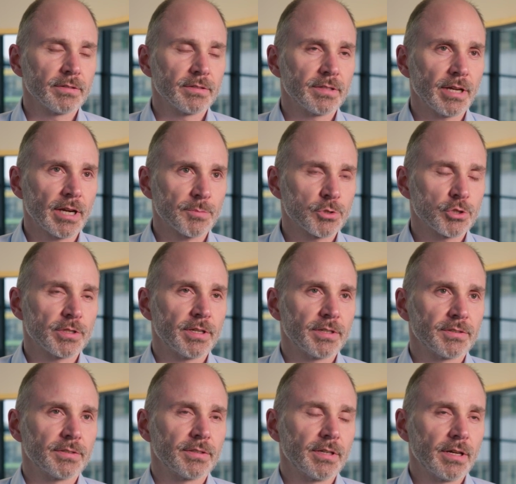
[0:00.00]

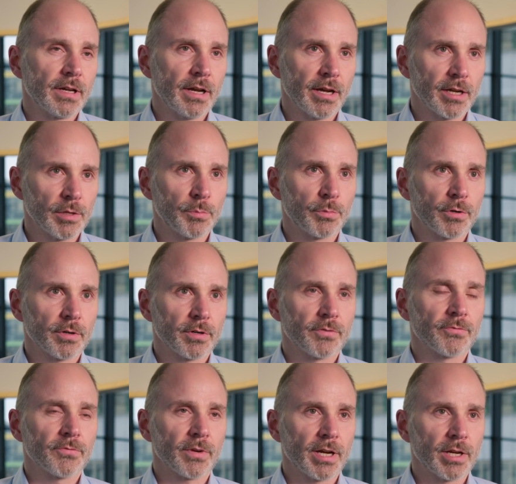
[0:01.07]
Darmstadt, Heidelberg,
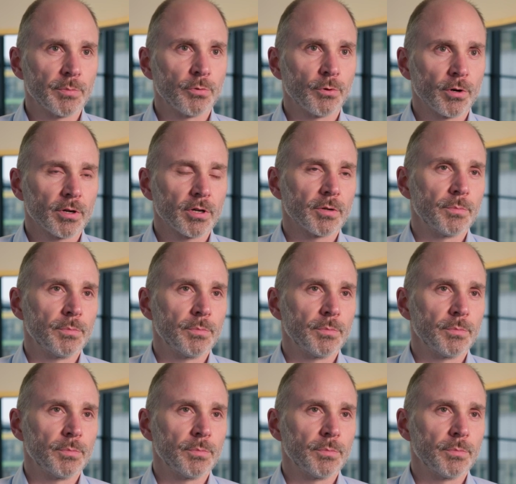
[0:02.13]
Freiburg,